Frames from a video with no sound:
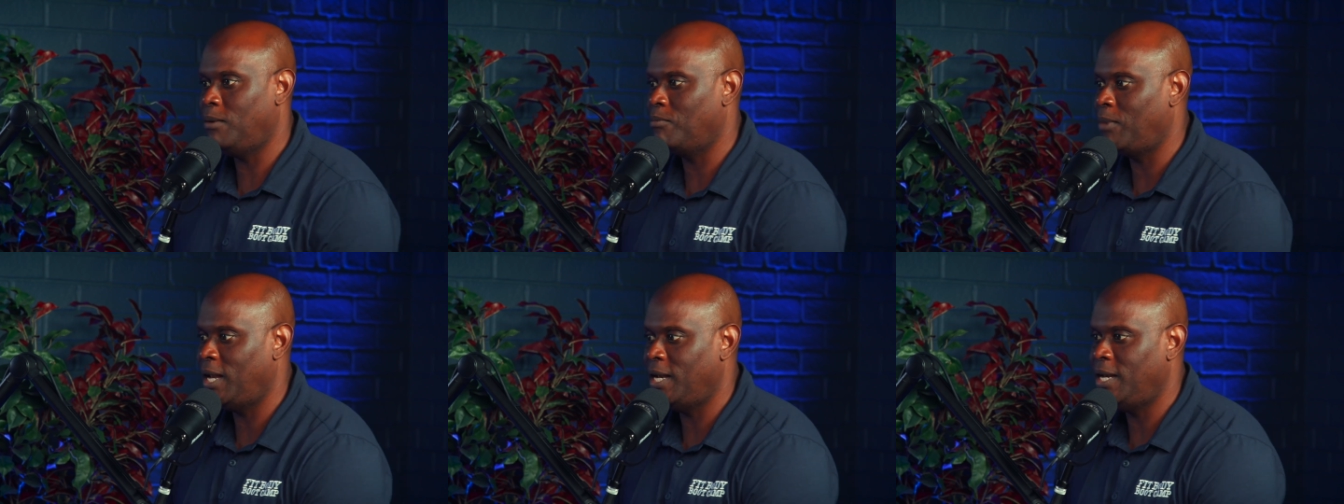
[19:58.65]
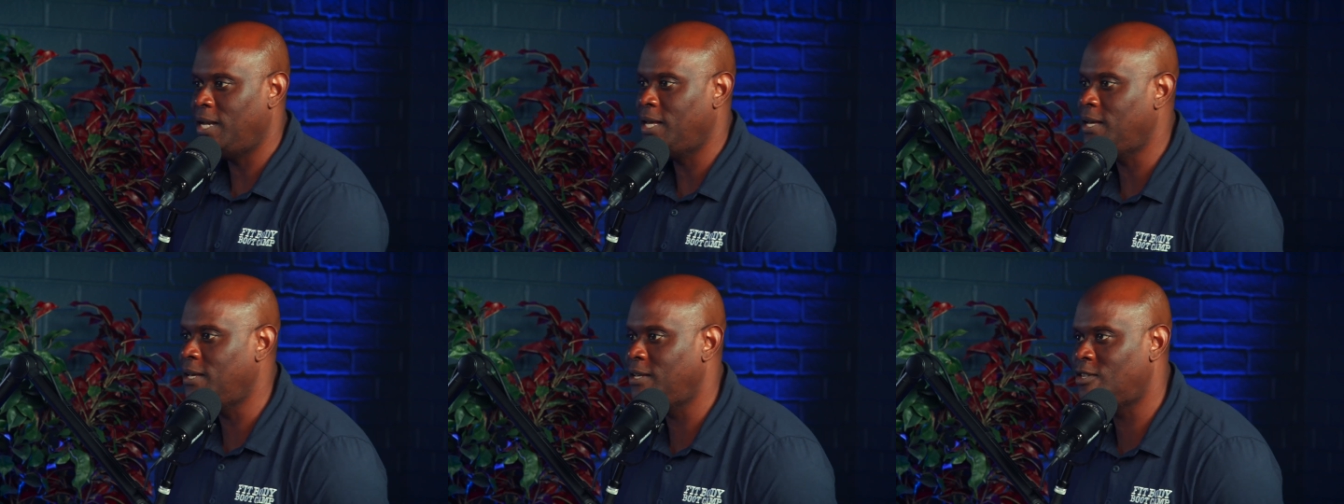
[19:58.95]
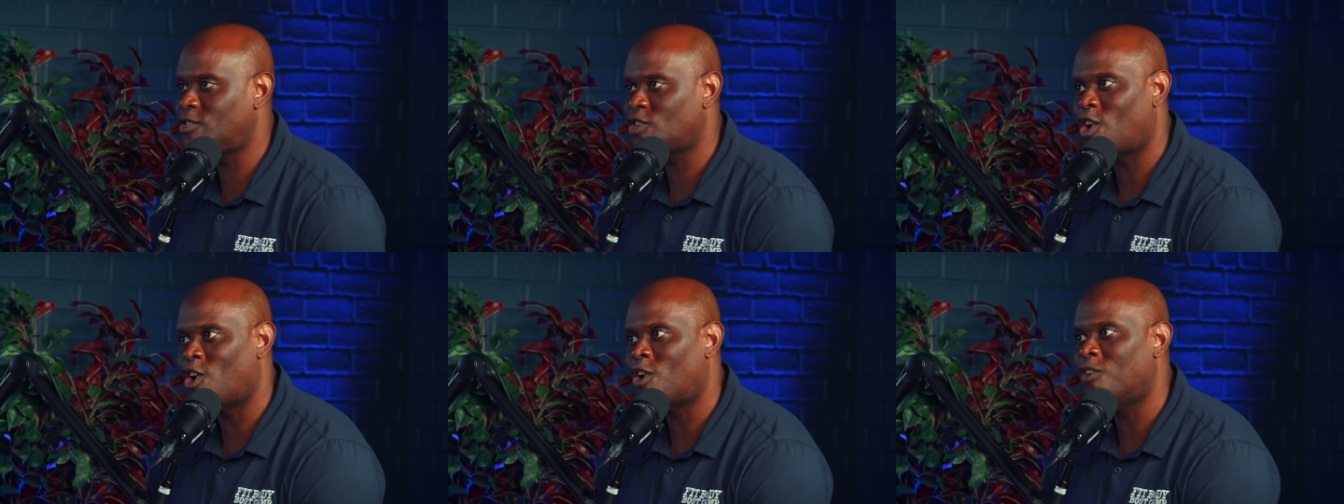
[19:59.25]
my
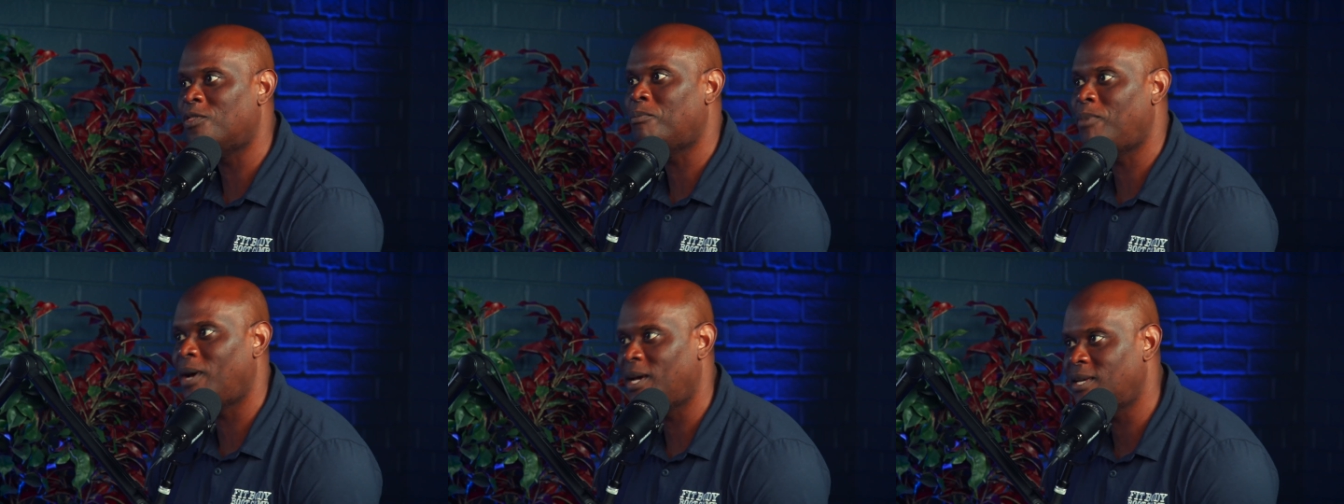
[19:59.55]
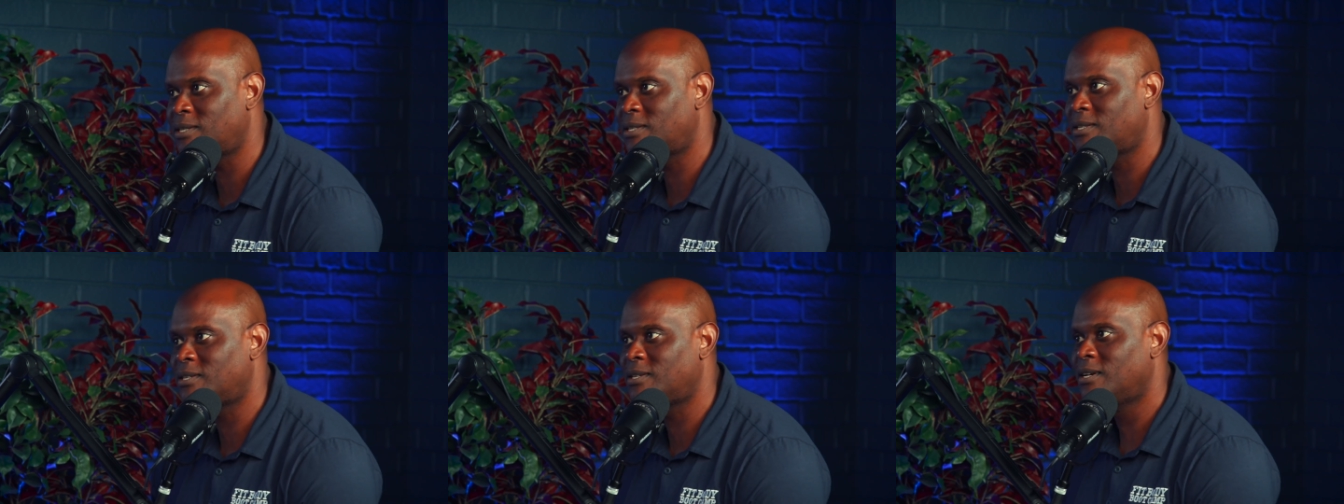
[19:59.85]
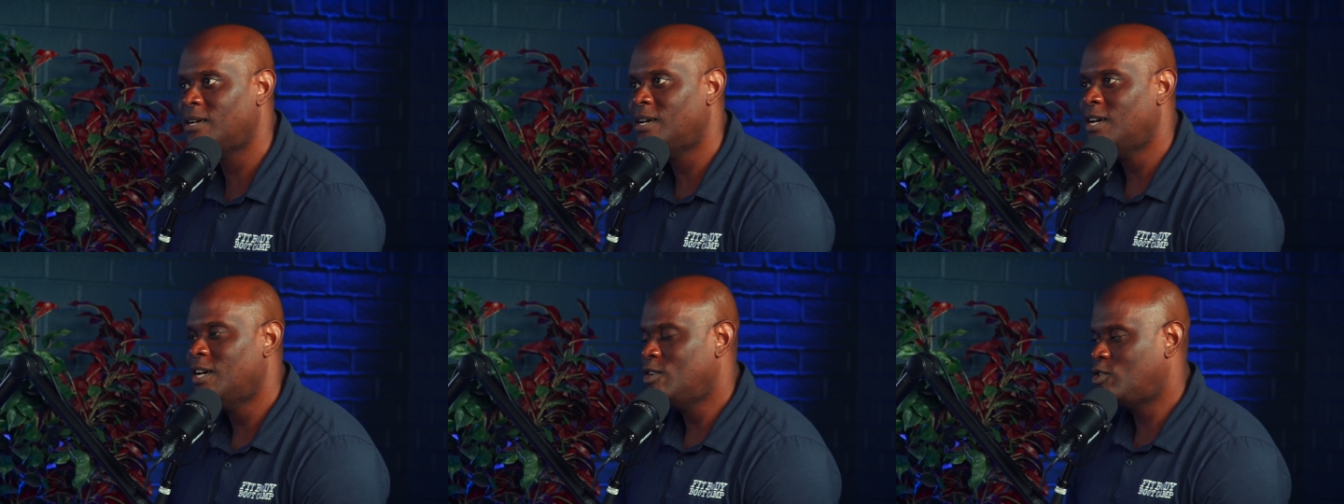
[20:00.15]
knees aren't the best.
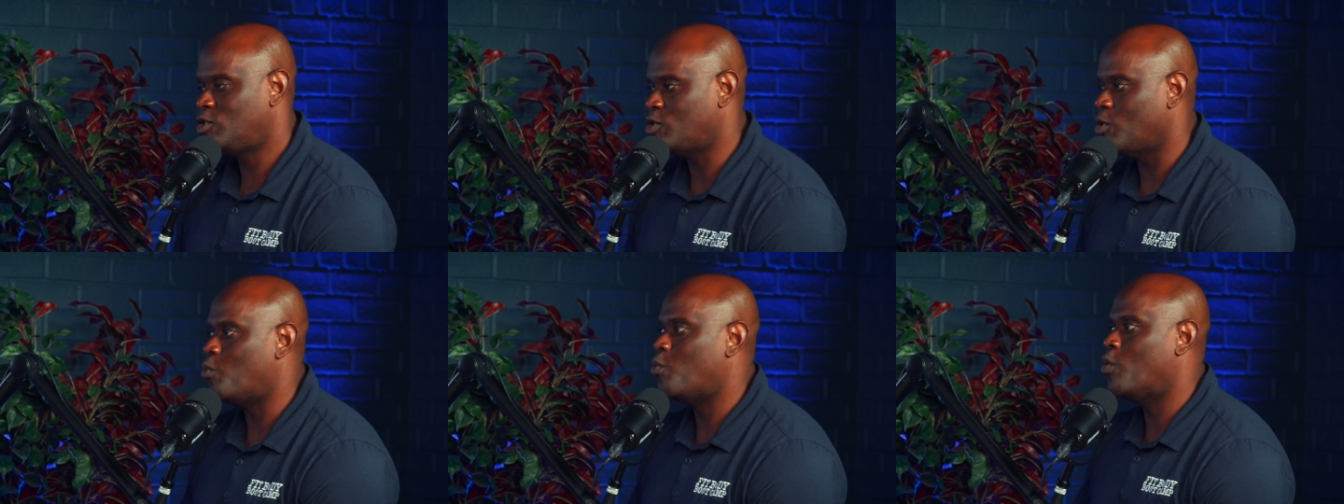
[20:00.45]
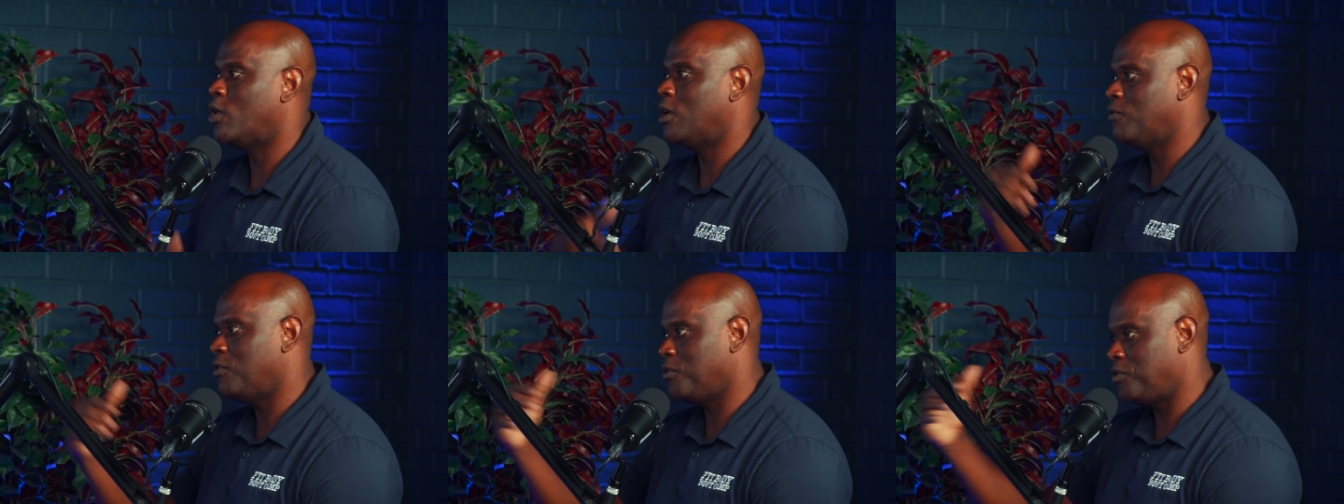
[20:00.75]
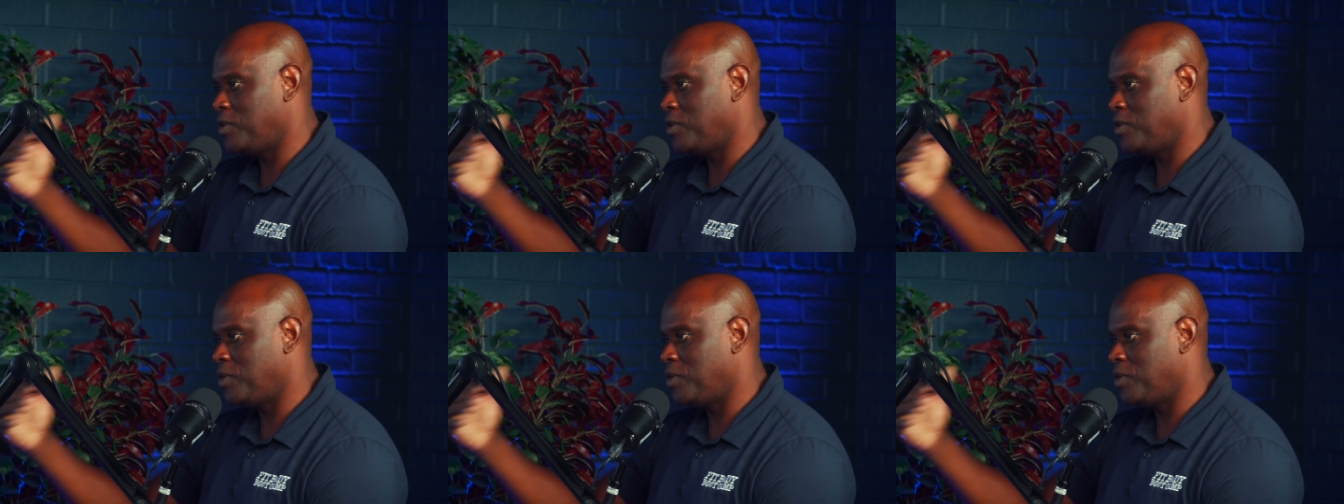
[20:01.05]
Mm-hmm. So one of the